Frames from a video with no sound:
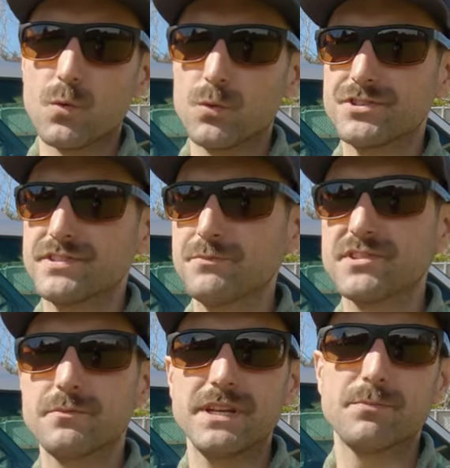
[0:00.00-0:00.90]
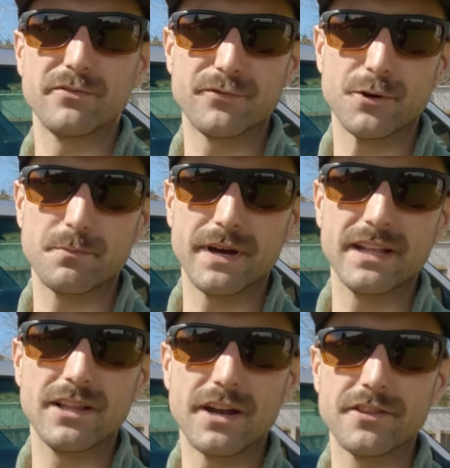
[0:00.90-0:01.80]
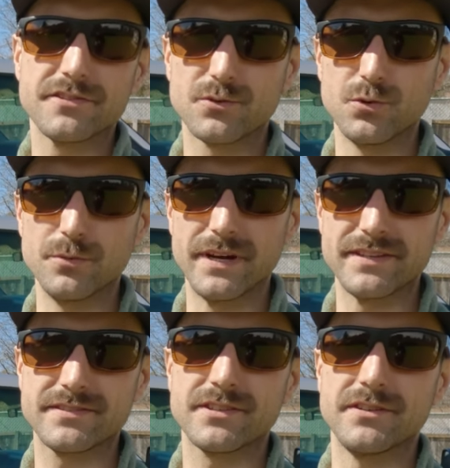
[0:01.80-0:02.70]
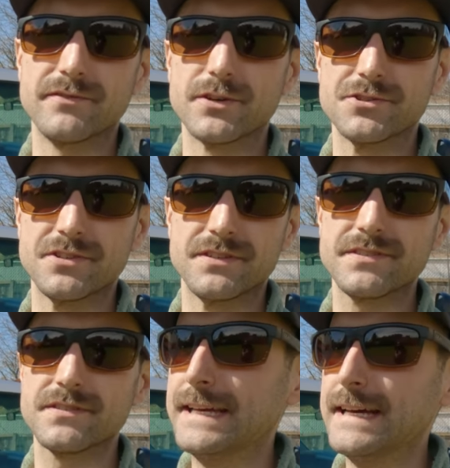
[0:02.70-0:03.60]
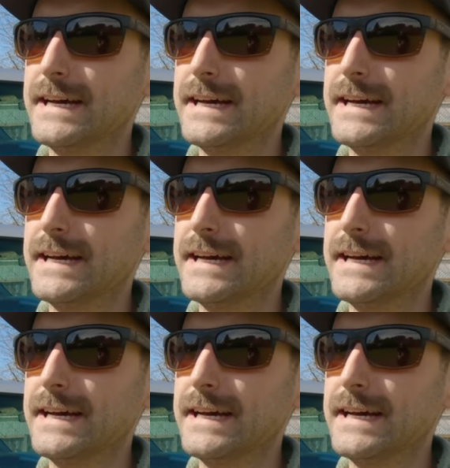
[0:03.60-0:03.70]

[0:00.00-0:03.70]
which seems to be preferred by a lot of the school bus conversions.